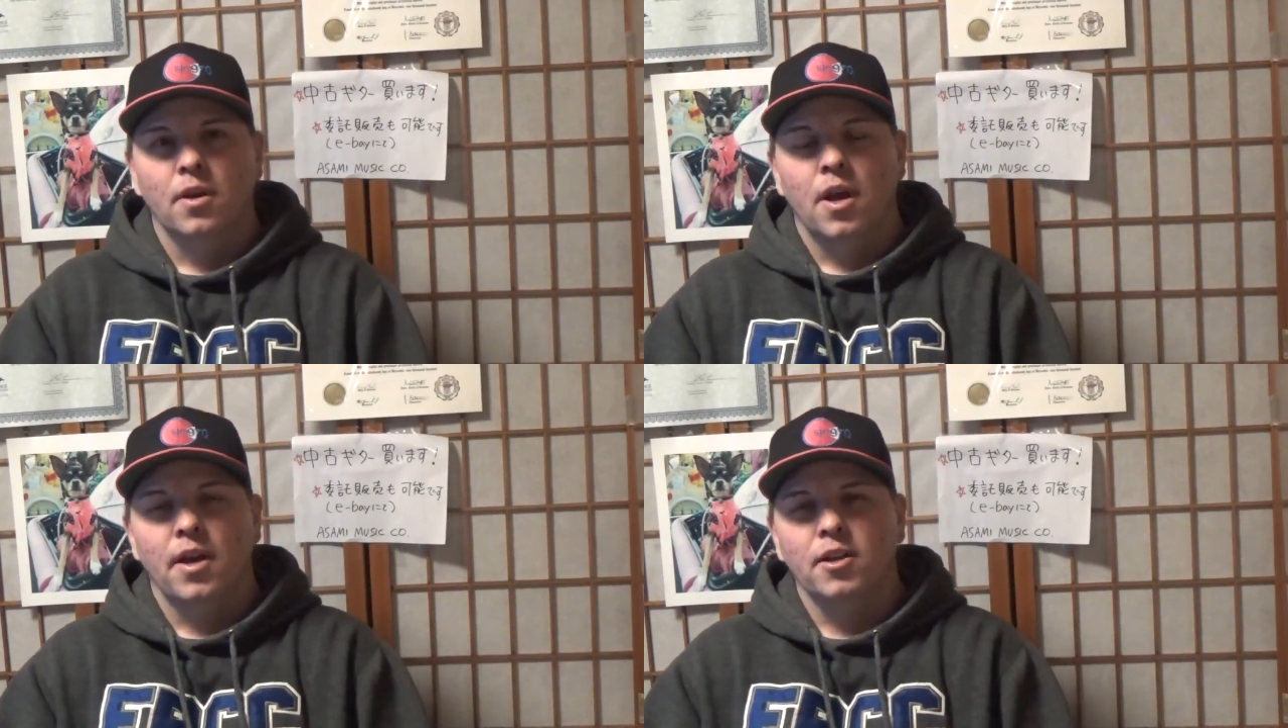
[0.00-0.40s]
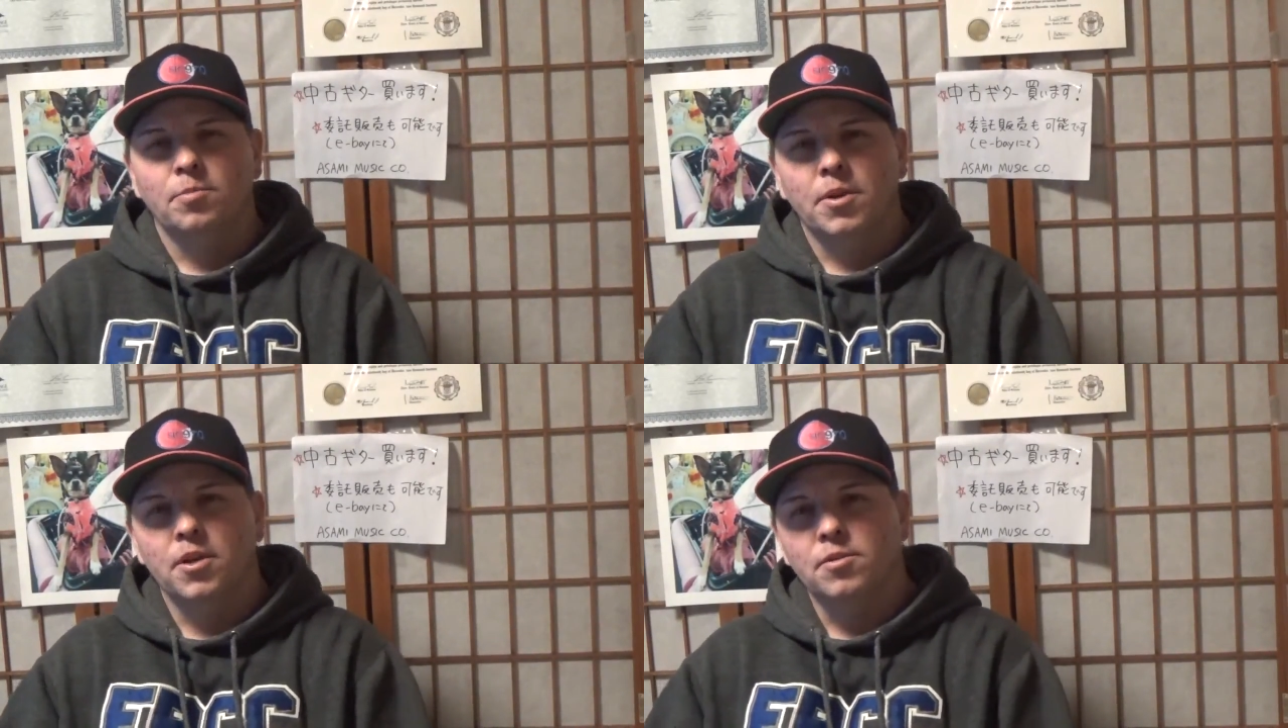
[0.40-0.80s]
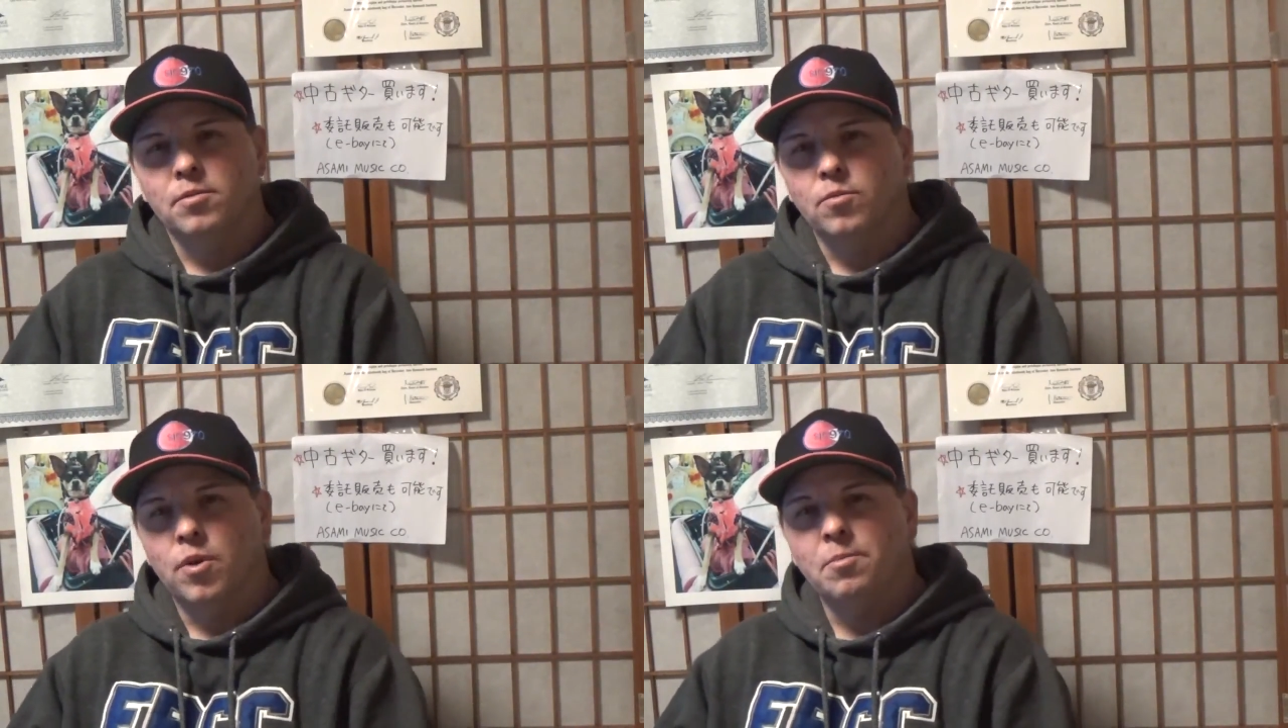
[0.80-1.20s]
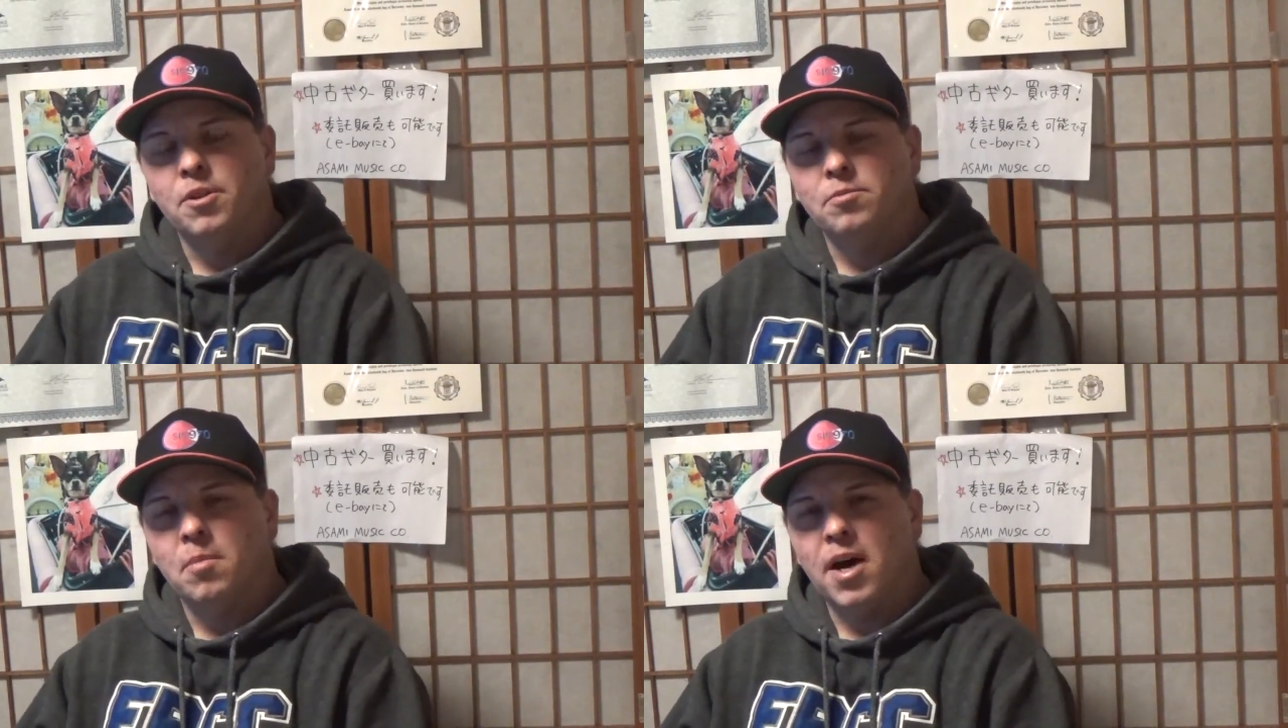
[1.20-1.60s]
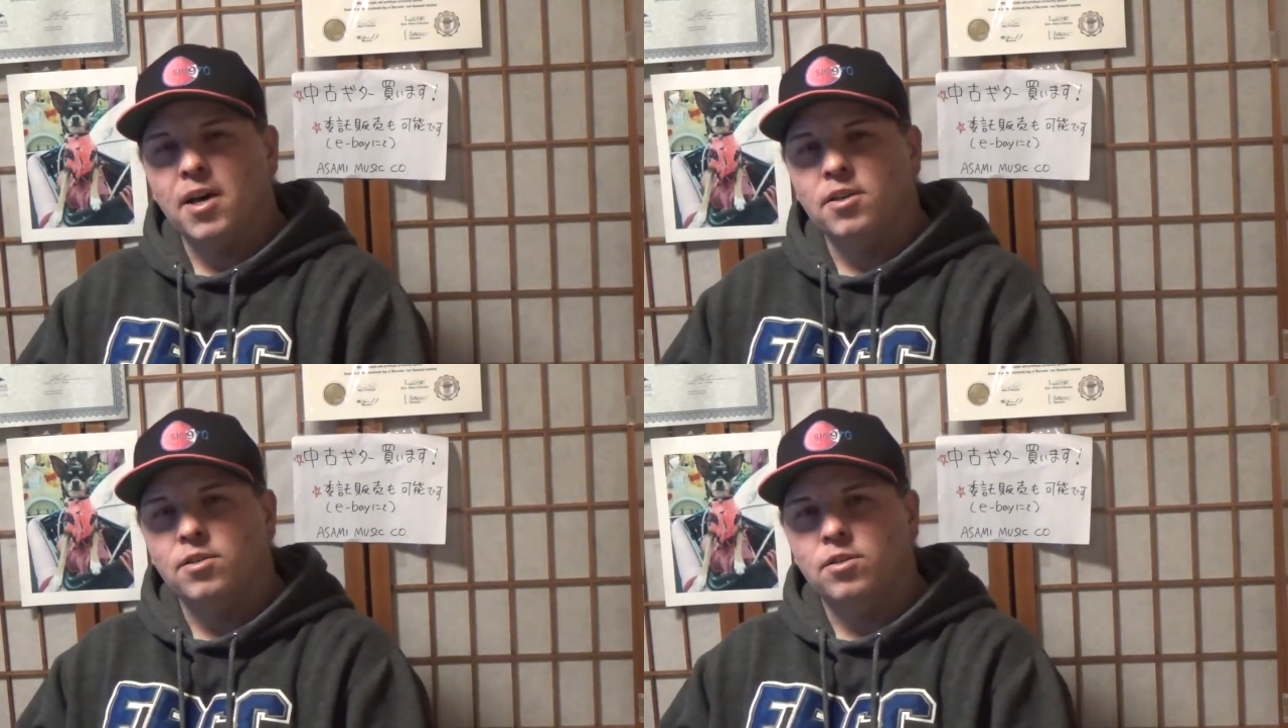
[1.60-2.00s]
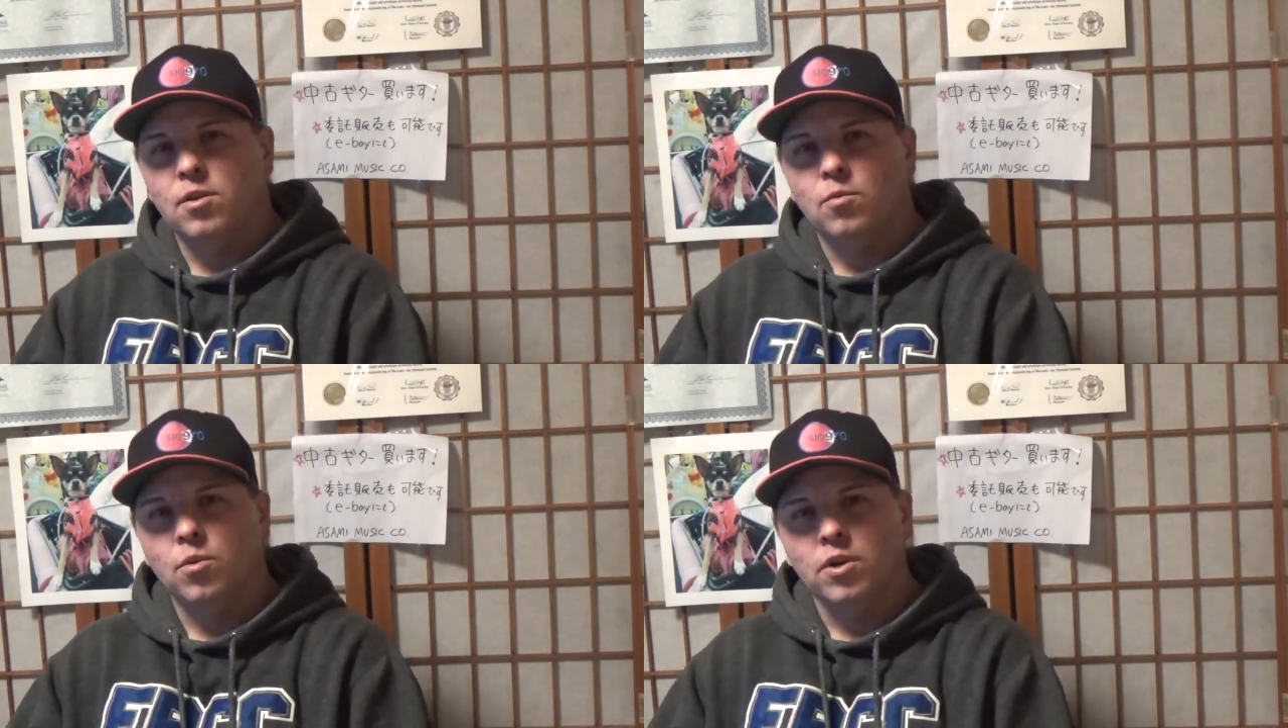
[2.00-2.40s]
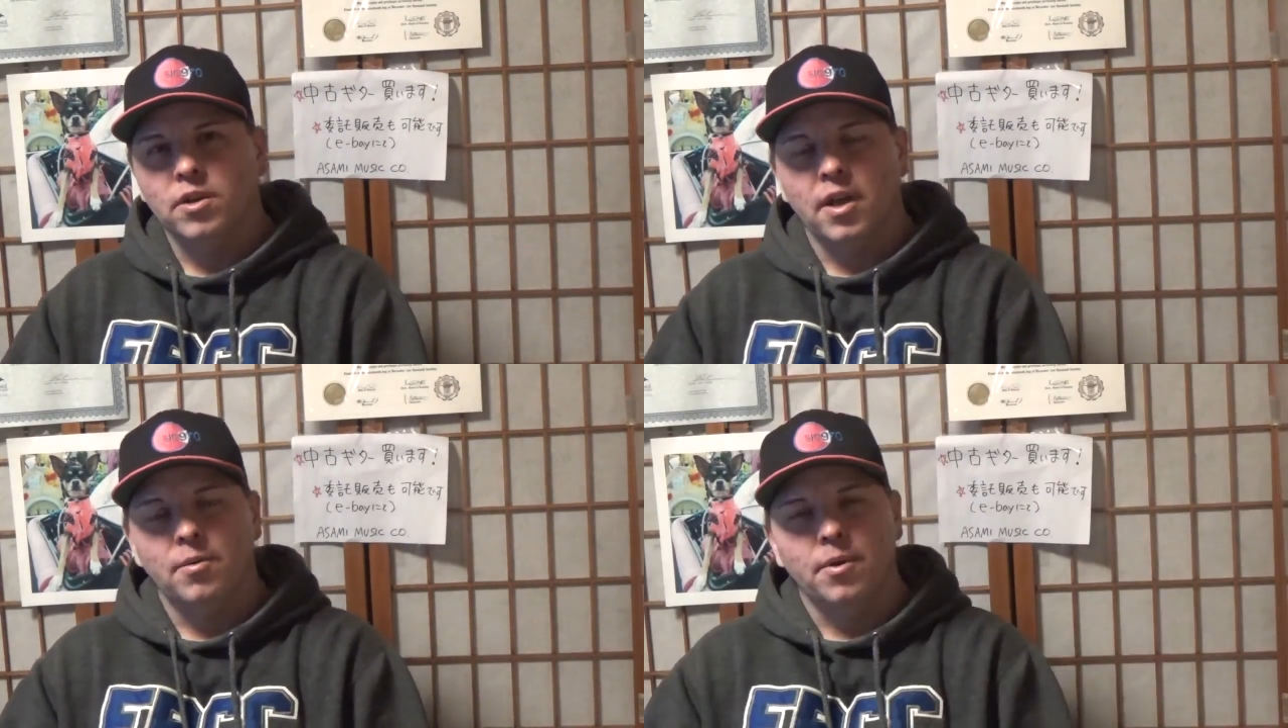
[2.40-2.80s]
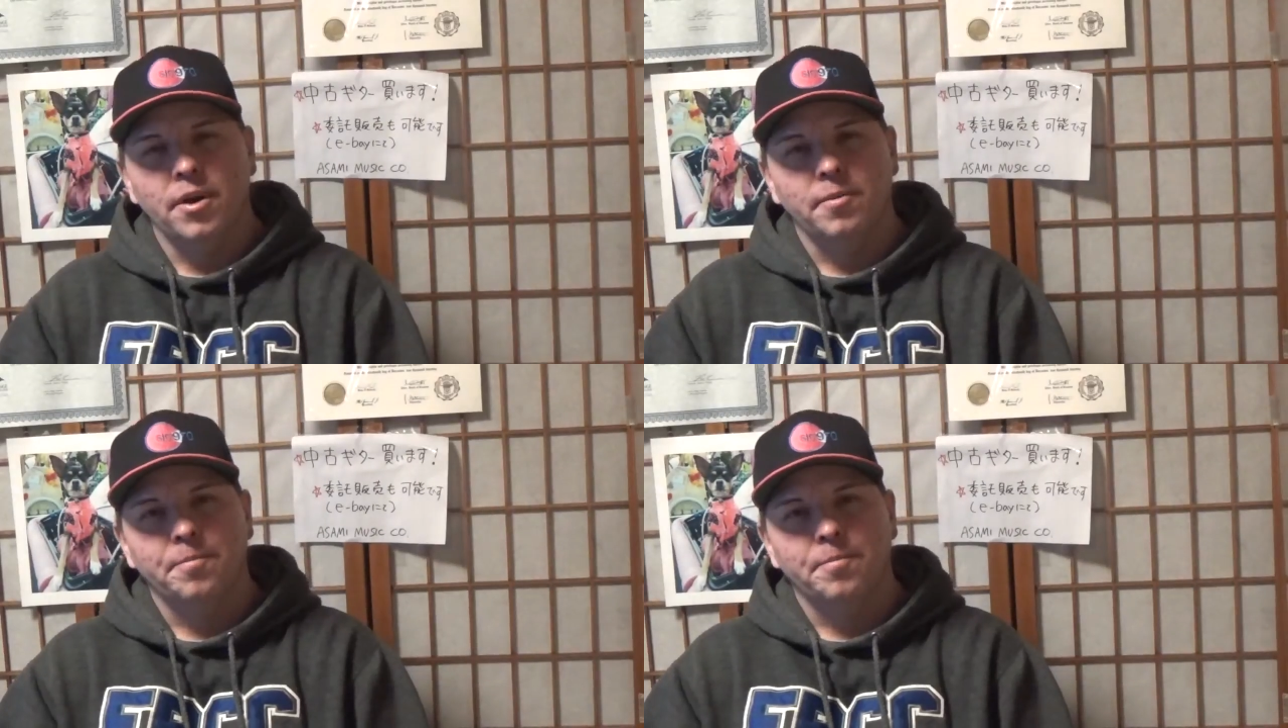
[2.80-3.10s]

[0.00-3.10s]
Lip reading: And it's because women's minds don't work that way.